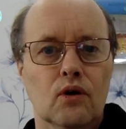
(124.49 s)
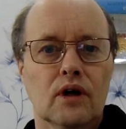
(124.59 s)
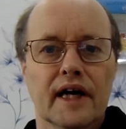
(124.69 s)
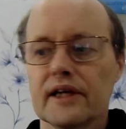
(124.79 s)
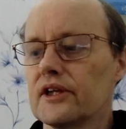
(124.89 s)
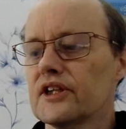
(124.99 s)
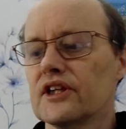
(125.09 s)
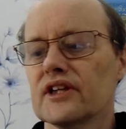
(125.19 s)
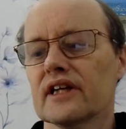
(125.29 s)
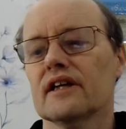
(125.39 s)
What I
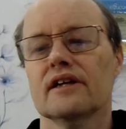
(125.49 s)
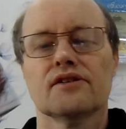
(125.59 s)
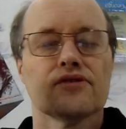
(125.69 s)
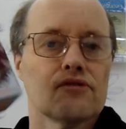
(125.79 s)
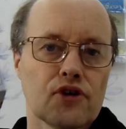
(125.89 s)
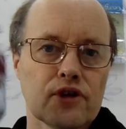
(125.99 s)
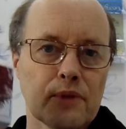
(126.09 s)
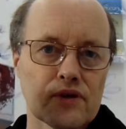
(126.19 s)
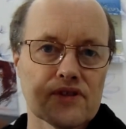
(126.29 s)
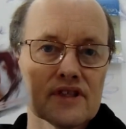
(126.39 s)
usually drink is
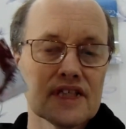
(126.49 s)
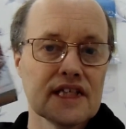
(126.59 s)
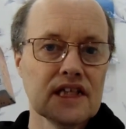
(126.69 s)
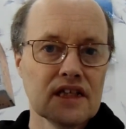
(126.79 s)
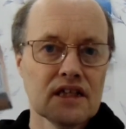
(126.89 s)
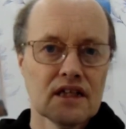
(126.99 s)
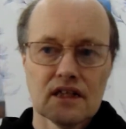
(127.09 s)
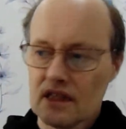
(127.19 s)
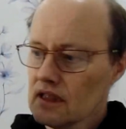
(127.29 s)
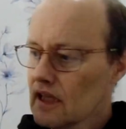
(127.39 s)
rooibos tea.
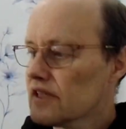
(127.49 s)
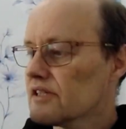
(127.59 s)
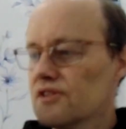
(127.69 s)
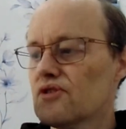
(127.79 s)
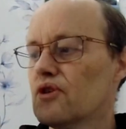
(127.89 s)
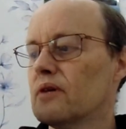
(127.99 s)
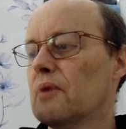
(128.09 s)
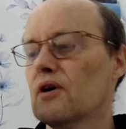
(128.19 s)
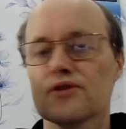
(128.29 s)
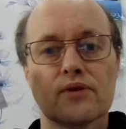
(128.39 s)
This is
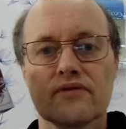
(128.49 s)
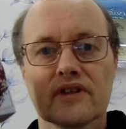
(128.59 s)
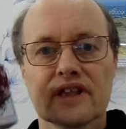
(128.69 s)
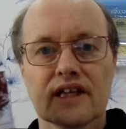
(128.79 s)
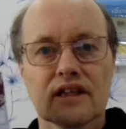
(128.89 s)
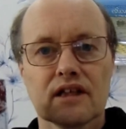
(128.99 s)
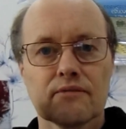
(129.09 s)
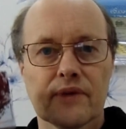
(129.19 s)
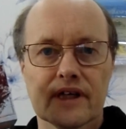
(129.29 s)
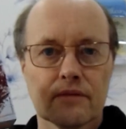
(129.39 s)
rooibos with
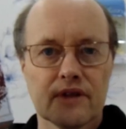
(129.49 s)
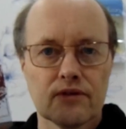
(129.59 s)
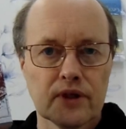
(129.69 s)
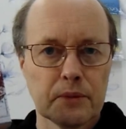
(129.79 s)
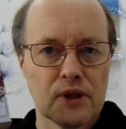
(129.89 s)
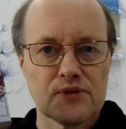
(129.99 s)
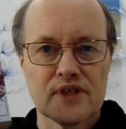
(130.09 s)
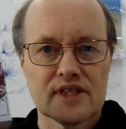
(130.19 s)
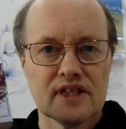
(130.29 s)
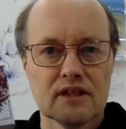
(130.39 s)
vanilla, but it can be rooibos
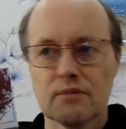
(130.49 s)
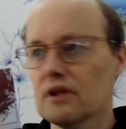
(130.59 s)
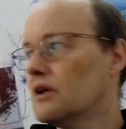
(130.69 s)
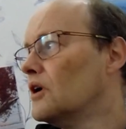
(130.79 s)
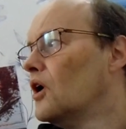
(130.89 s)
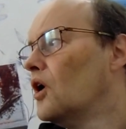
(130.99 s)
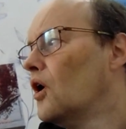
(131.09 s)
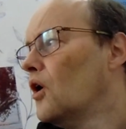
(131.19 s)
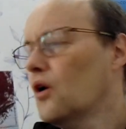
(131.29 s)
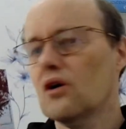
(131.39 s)
with cinnamon
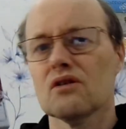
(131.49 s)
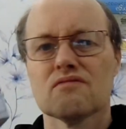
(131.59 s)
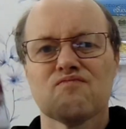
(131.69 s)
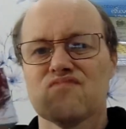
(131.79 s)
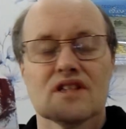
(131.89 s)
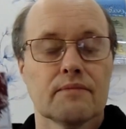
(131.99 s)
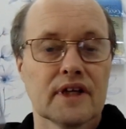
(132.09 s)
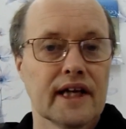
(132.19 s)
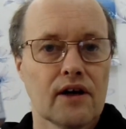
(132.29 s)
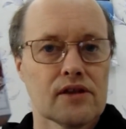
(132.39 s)
or
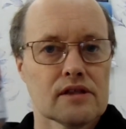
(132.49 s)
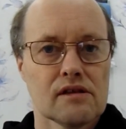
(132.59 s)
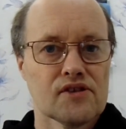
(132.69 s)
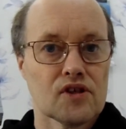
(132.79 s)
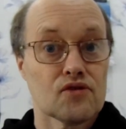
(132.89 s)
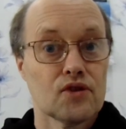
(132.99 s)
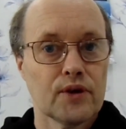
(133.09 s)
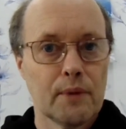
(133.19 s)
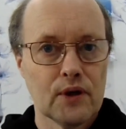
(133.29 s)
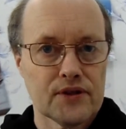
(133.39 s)
something else, as long as it's
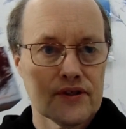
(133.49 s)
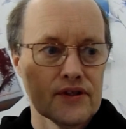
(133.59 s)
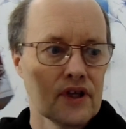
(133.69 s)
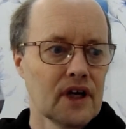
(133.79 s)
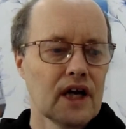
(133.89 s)
rooibos.